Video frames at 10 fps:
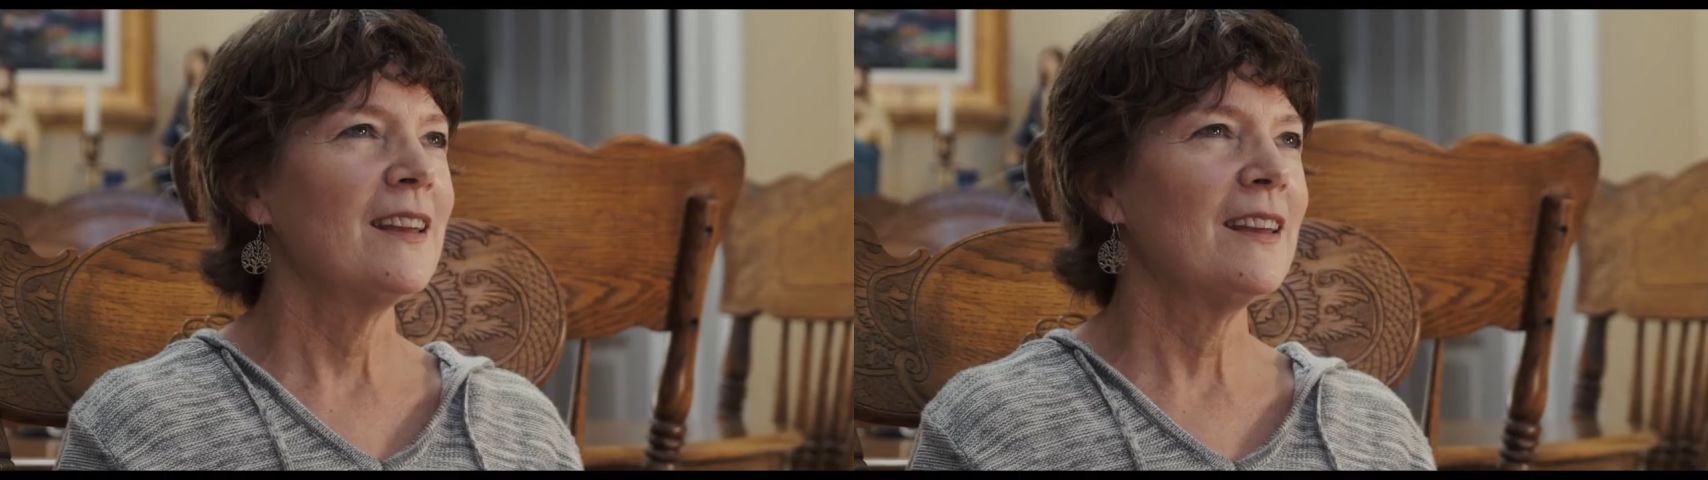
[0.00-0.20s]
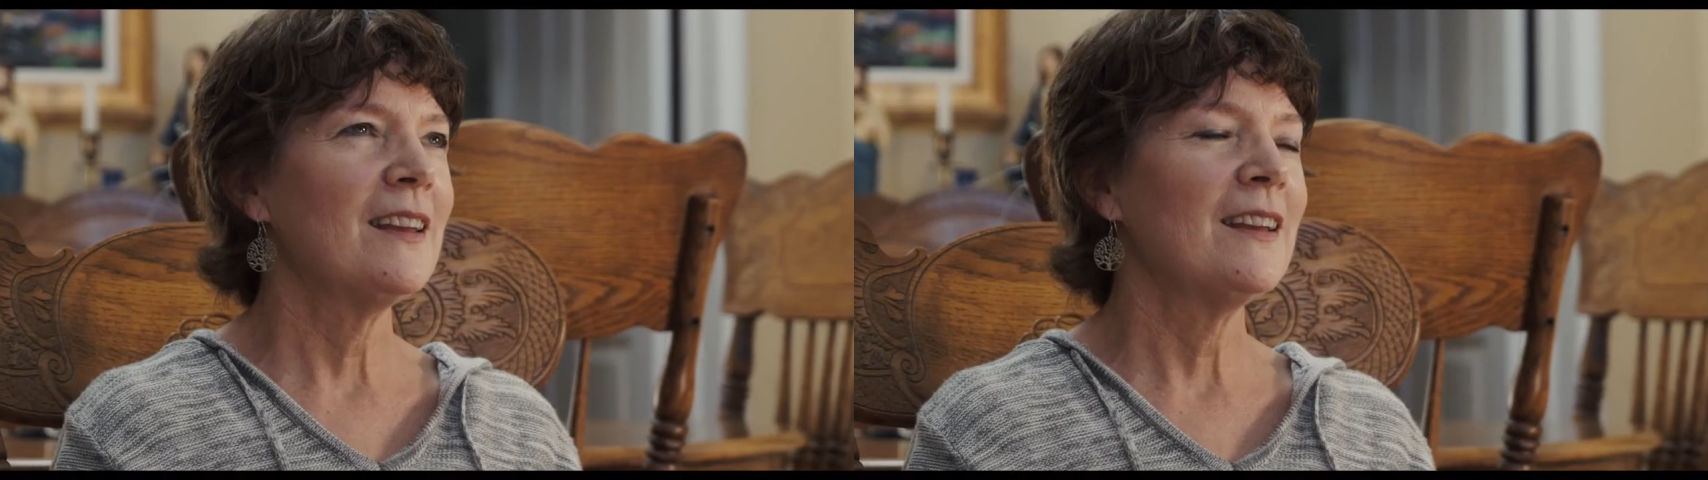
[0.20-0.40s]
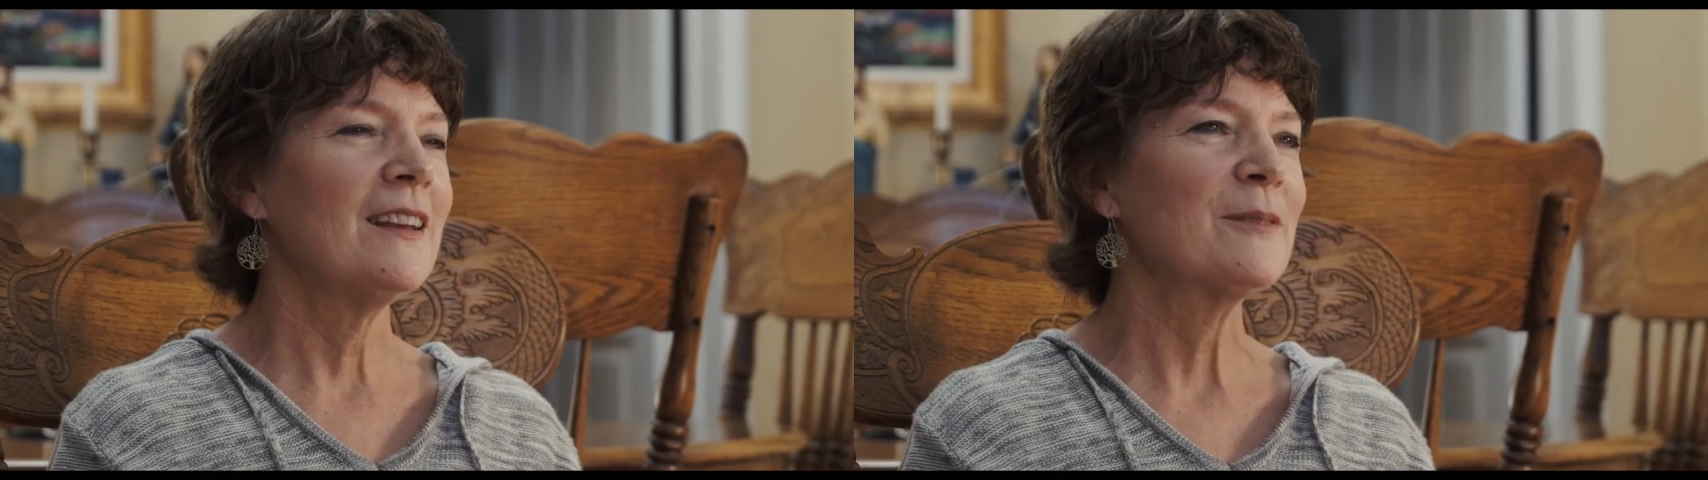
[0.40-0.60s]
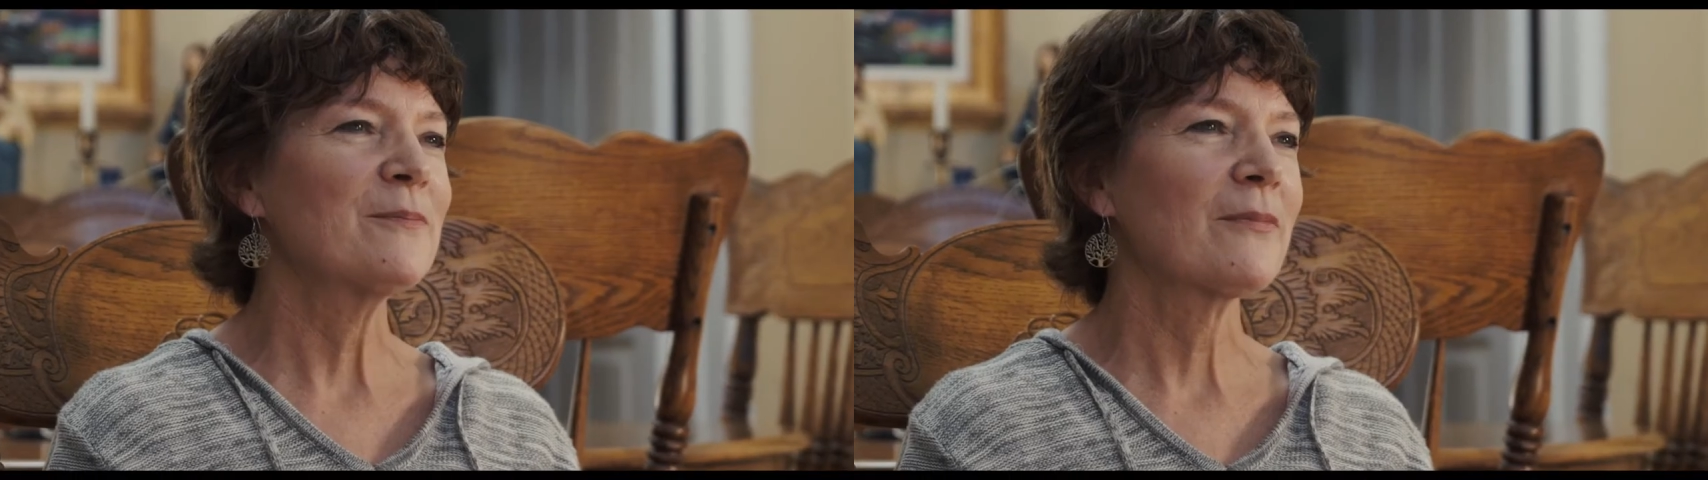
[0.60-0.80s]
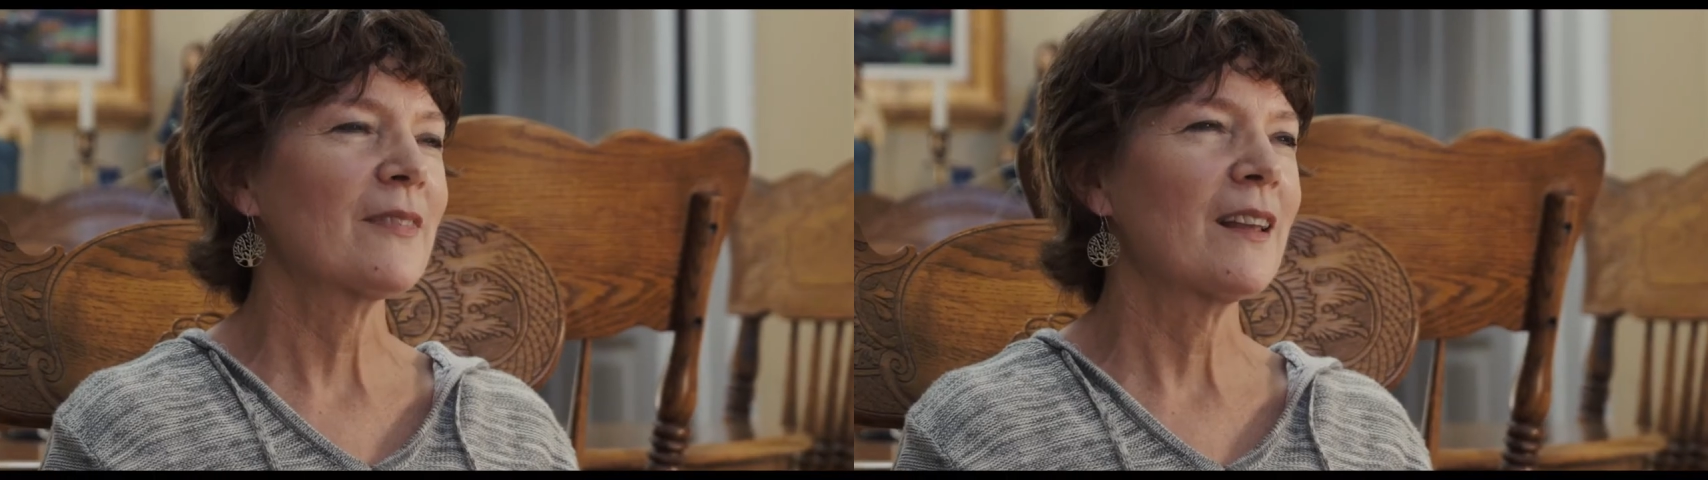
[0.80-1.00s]

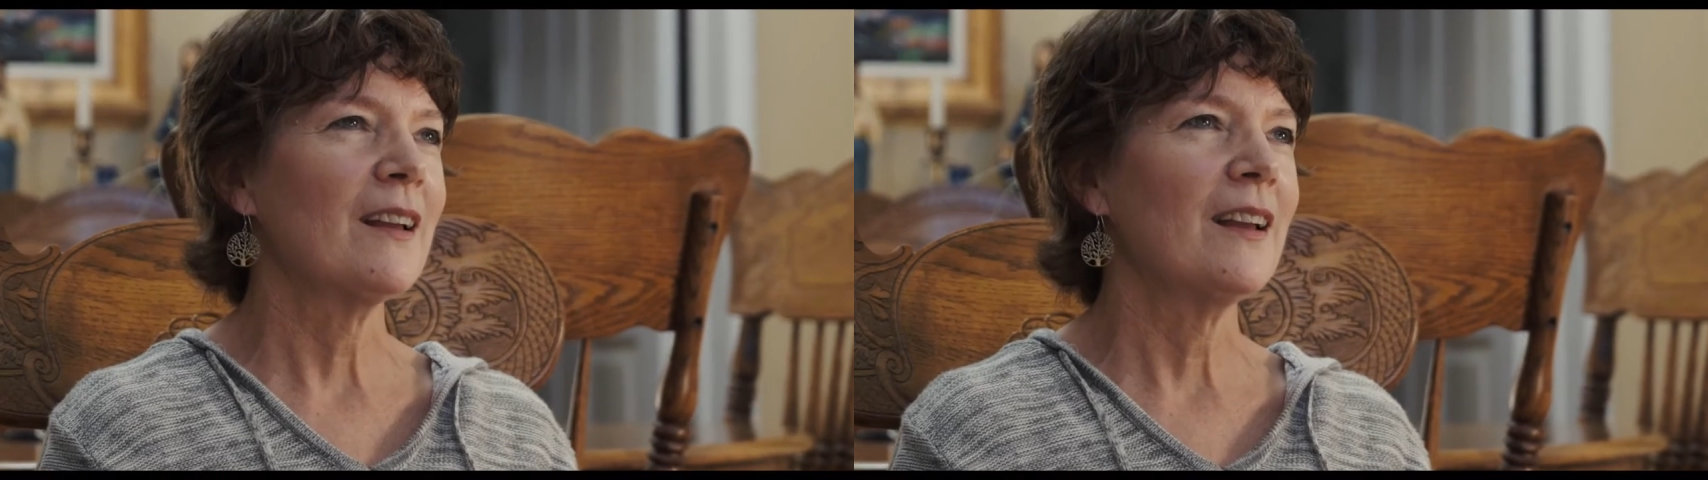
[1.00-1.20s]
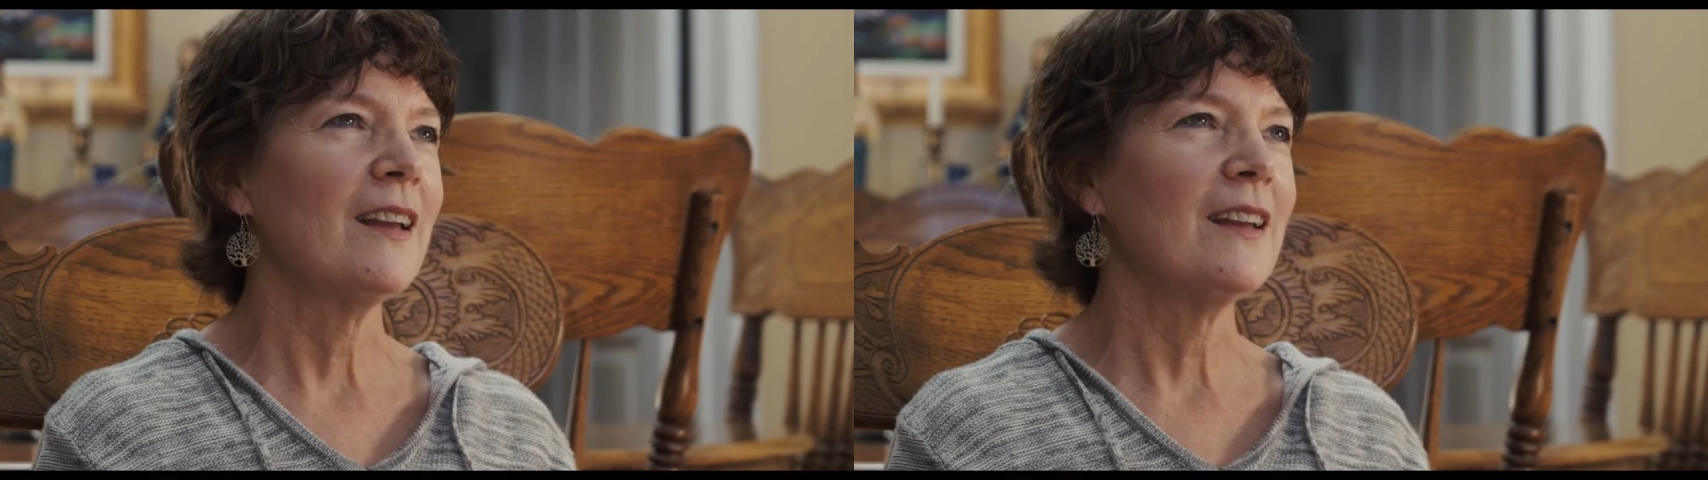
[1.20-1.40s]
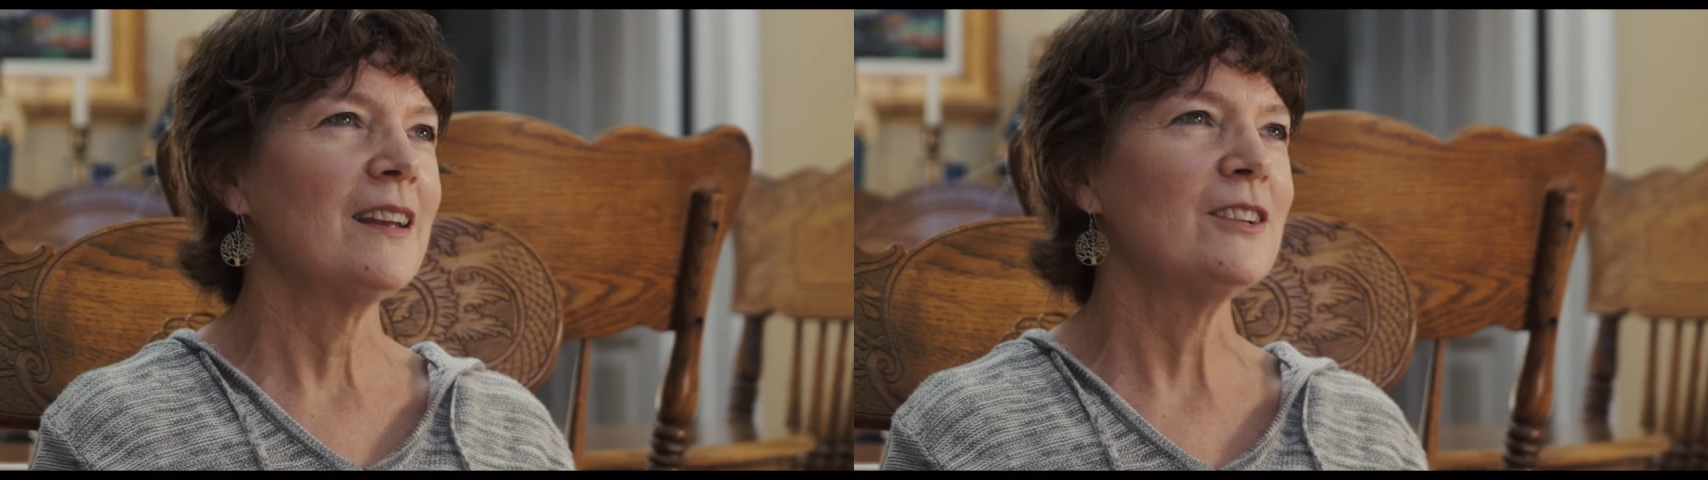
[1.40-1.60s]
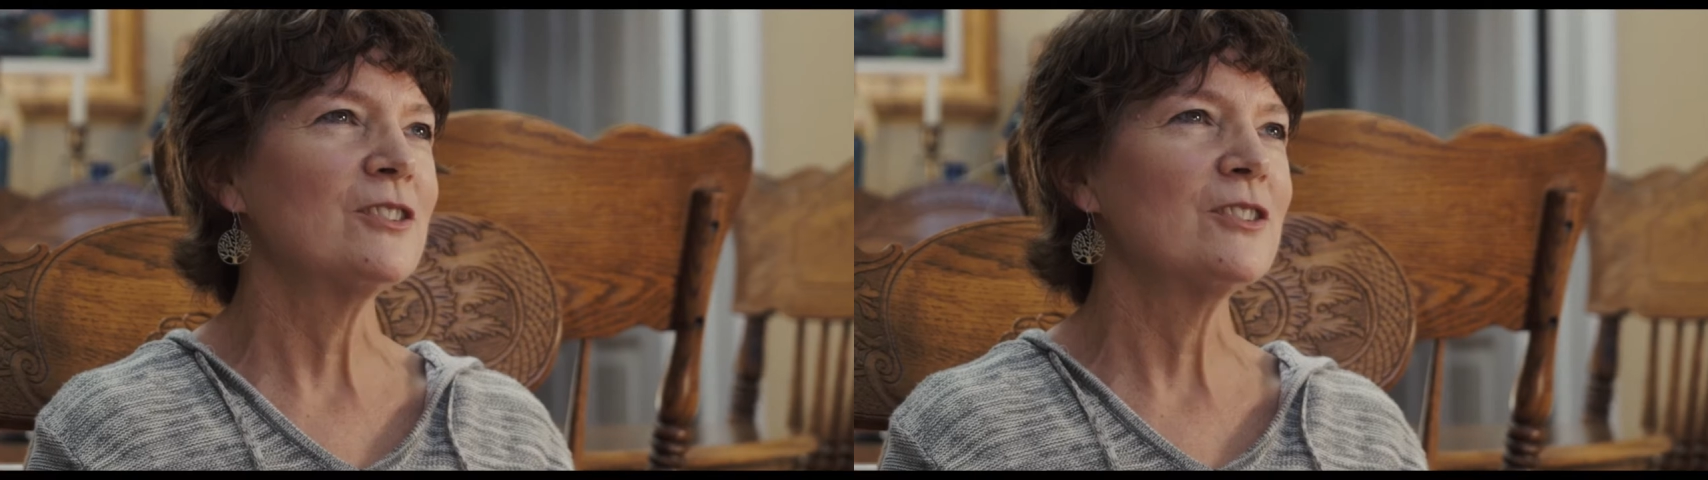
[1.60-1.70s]
He's